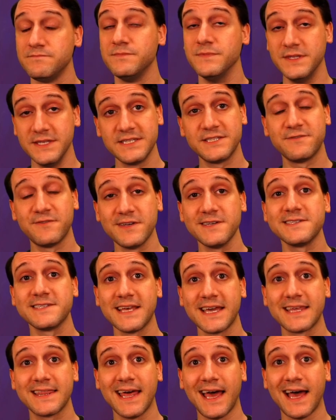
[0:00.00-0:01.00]
This feels
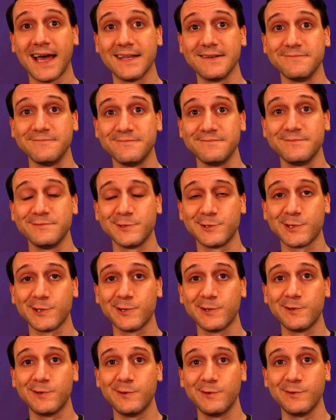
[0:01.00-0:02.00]
like that,
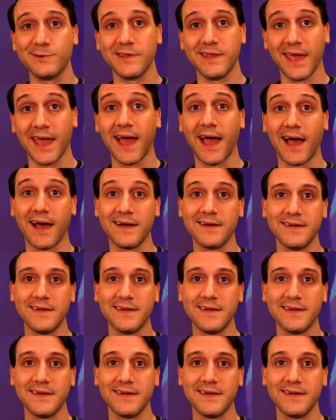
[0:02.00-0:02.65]
so yeah,